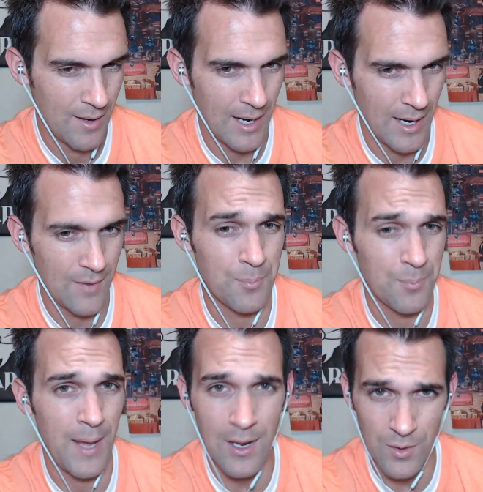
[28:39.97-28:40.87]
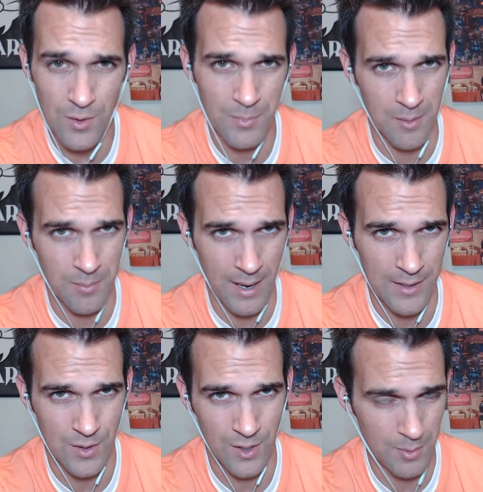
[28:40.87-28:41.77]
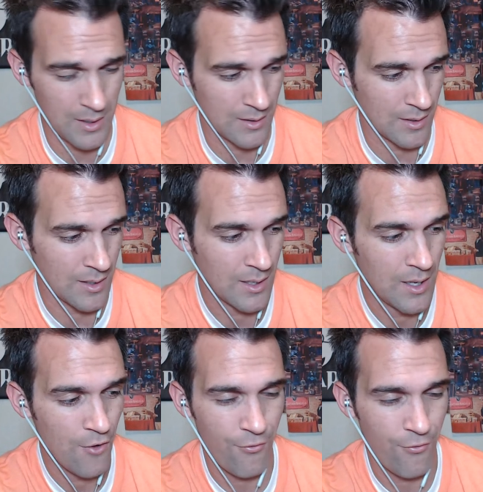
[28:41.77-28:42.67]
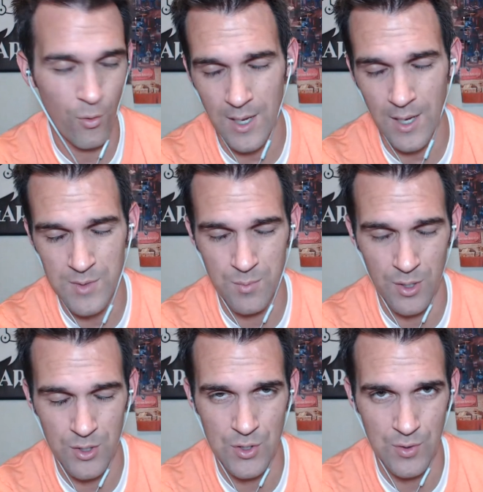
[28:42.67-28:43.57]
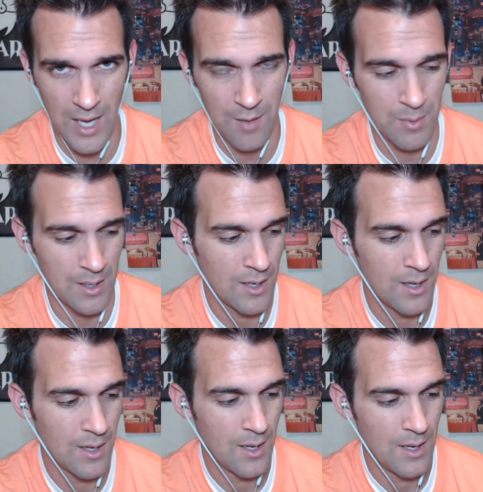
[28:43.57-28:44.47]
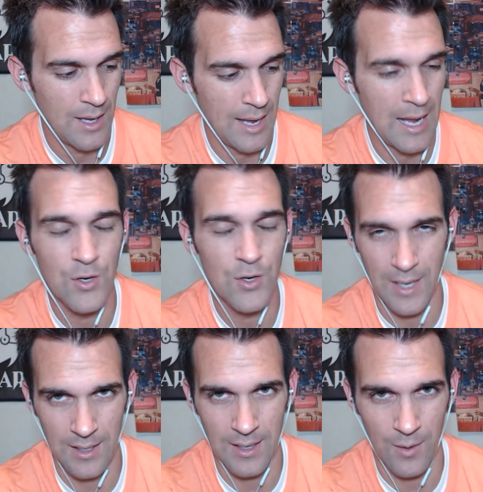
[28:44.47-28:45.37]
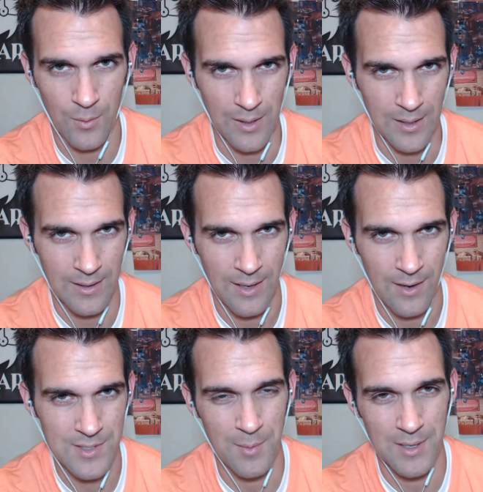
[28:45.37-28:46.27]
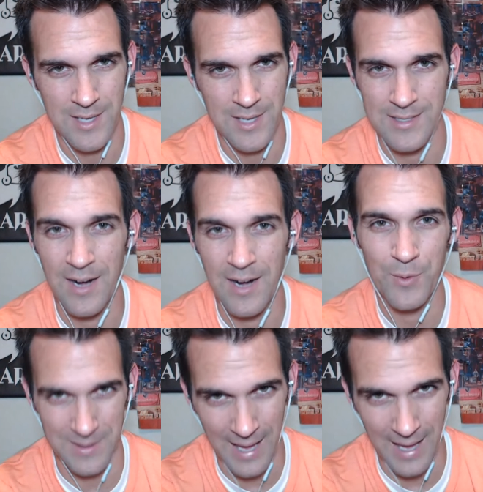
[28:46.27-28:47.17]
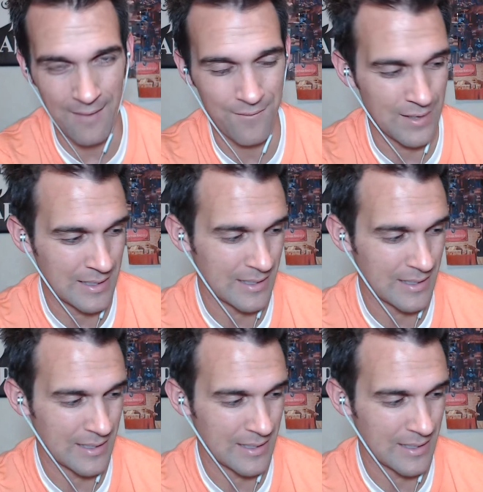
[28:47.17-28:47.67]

I have to pay you the money back starting immediately, 4 times as much as you gave me, and you're taking equity. How does that make sense? And everyone's laughing.